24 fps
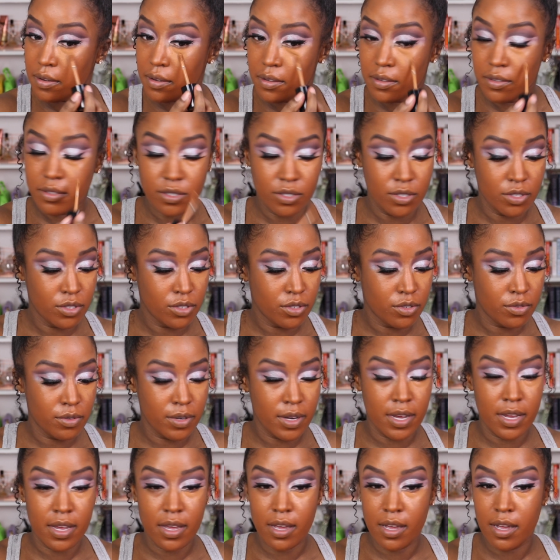
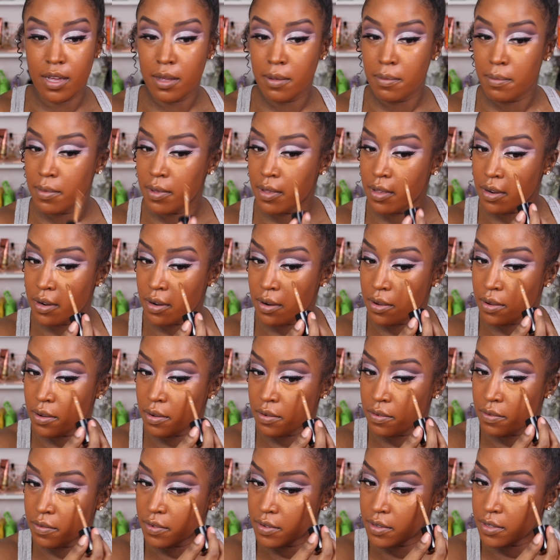Straight up and
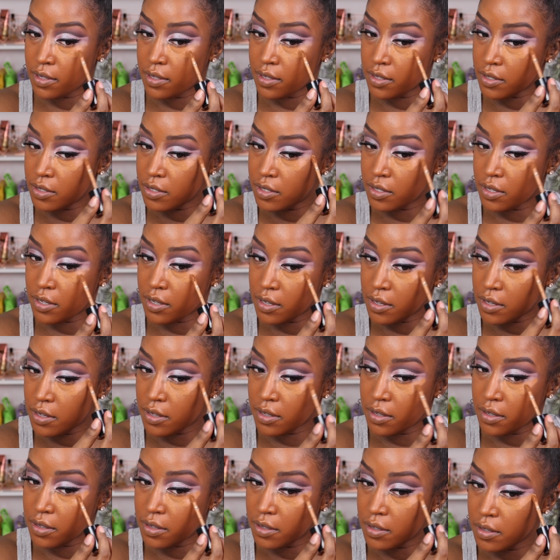over this shit.
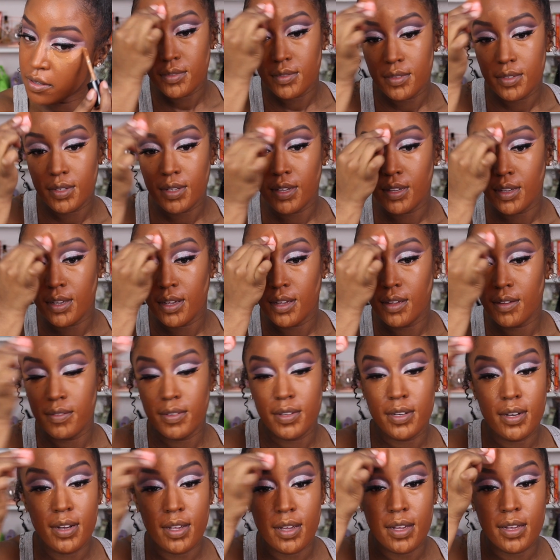I
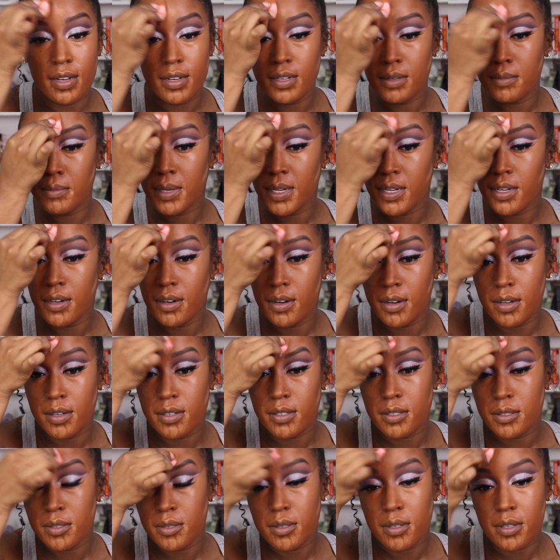haven't added my
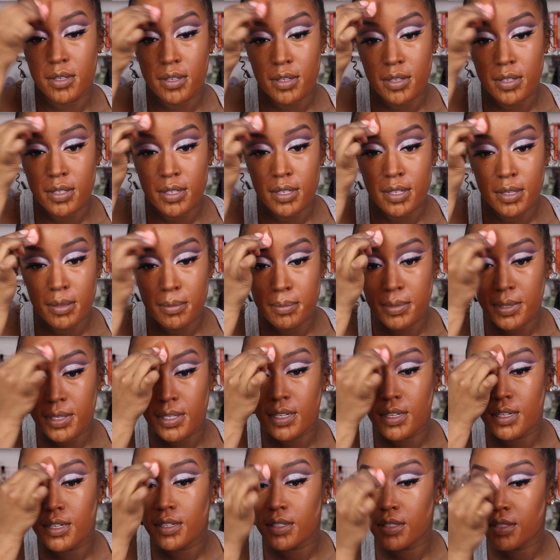contour on yet
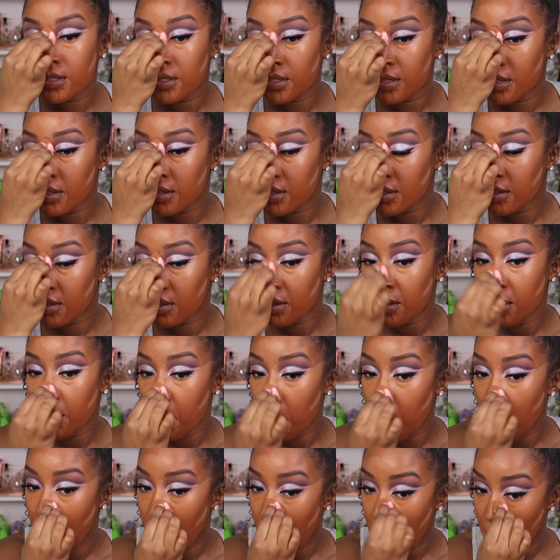because
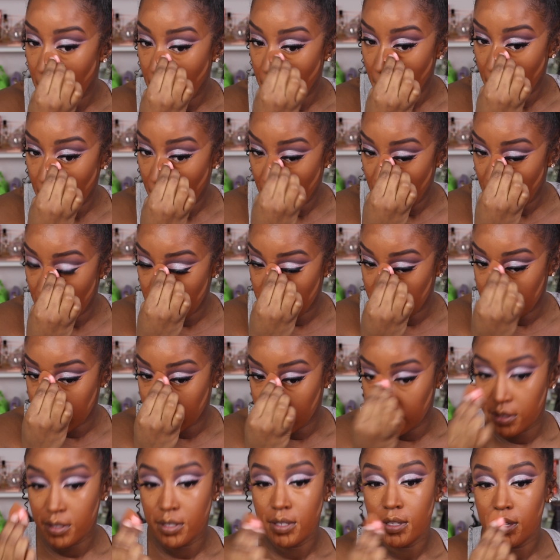I want to
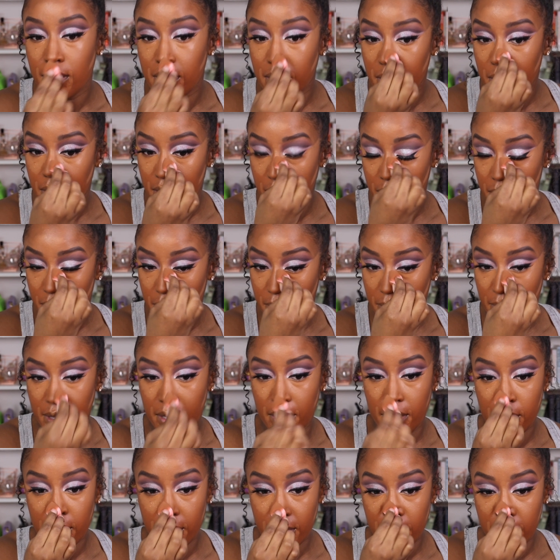see how we
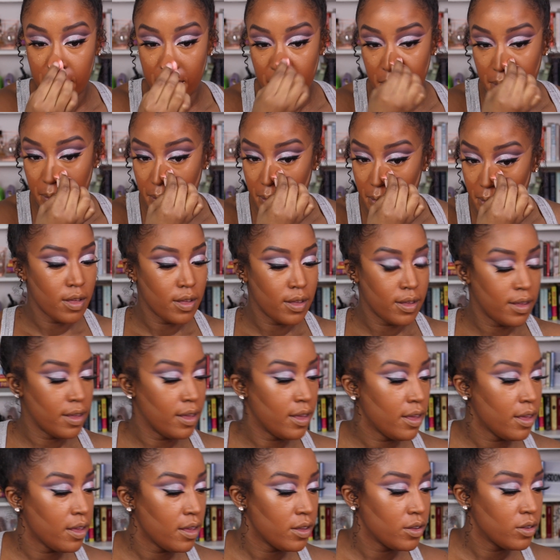end up.
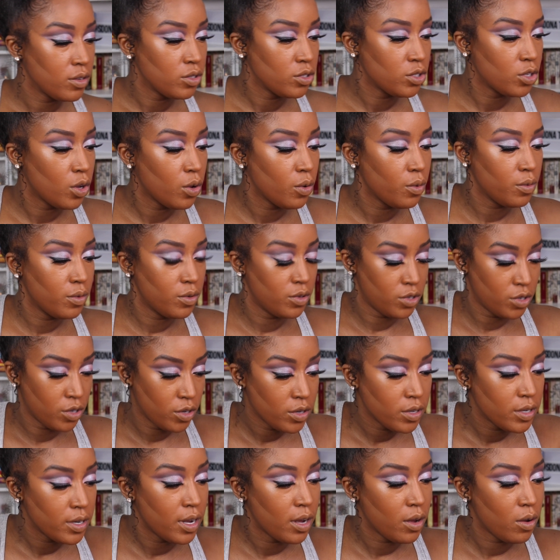Okay, so it
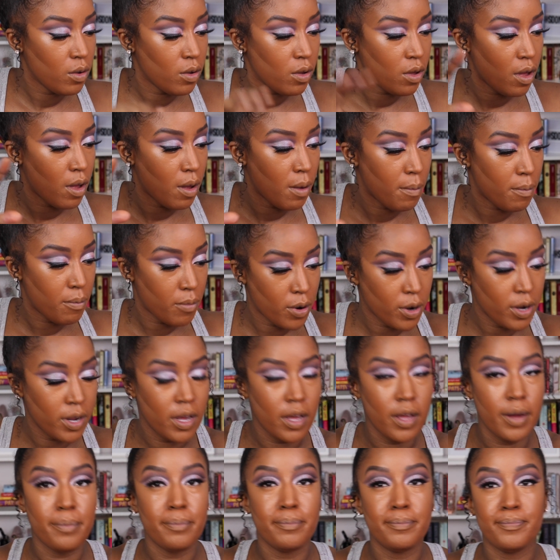turned out pretty
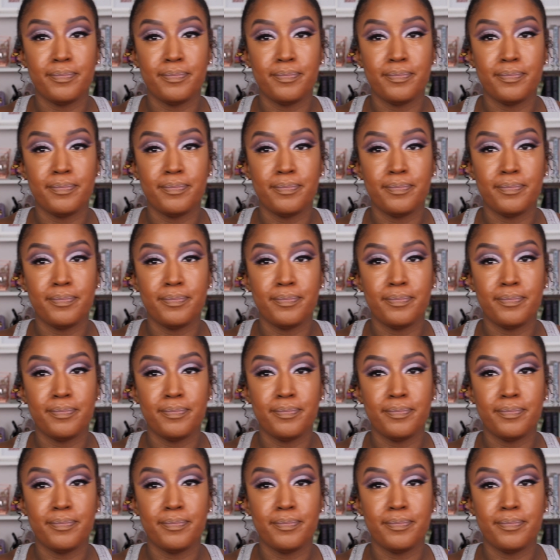good.